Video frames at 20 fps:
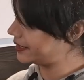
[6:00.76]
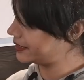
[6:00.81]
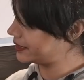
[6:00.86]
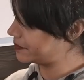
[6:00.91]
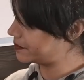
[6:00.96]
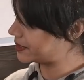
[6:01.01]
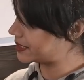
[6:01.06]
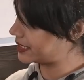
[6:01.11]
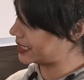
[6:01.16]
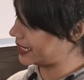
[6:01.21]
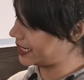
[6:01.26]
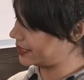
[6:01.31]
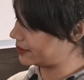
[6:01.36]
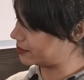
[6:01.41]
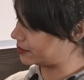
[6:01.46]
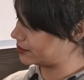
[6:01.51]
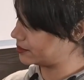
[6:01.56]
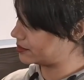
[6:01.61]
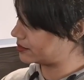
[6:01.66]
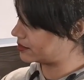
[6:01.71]
the
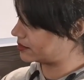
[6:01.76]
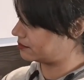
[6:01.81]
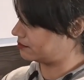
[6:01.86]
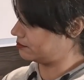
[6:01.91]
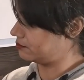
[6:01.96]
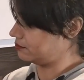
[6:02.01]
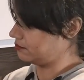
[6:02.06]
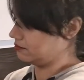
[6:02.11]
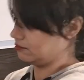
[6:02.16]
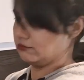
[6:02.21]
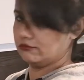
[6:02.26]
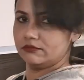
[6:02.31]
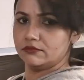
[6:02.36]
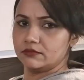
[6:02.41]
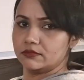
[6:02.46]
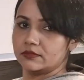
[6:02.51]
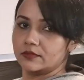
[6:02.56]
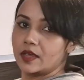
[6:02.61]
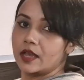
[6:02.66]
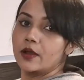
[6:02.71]
potatoes,
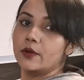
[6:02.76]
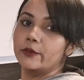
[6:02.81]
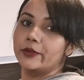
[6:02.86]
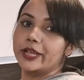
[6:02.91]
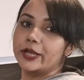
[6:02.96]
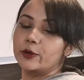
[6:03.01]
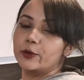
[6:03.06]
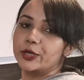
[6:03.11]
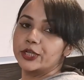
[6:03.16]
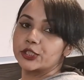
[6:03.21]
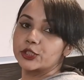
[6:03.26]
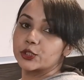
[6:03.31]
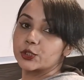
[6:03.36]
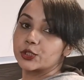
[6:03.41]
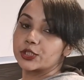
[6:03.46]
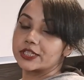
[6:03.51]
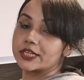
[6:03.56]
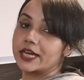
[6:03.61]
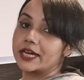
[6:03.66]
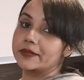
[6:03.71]
we are going to
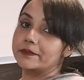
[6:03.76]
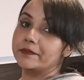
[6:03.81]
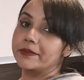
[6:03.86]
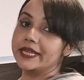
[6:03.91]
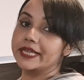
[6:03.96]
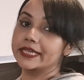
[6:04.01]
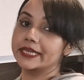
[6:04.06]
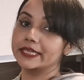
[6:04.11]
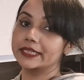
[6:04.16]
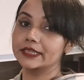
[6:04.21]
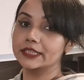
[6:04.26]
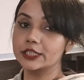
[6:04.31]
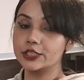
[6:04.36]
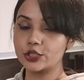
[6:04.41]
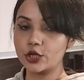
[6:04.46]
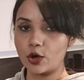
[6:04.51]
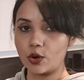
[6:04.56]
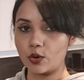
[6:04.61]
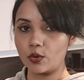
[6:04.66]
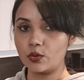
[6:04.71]
start making the
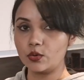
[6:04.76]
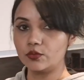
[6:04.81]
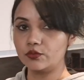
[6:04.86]
dough